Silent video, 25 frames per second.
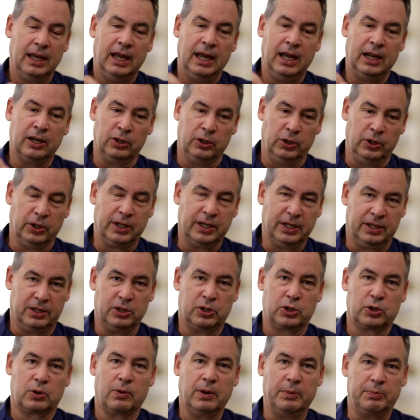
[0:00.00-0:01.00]
And look at
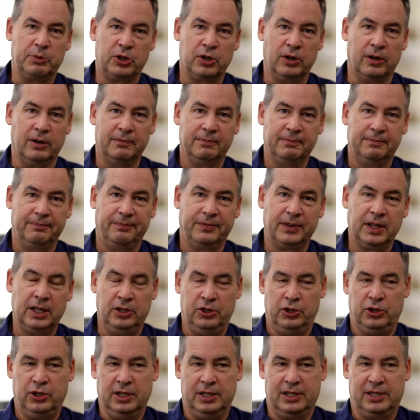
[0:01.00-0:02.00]
the scripture
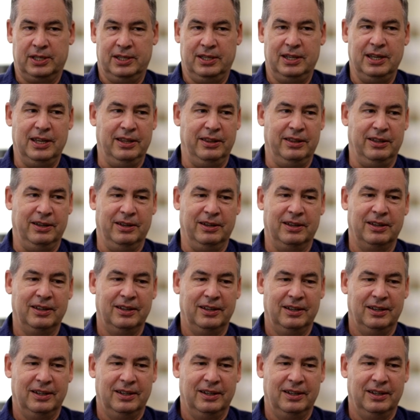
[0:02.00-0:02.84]
and just see the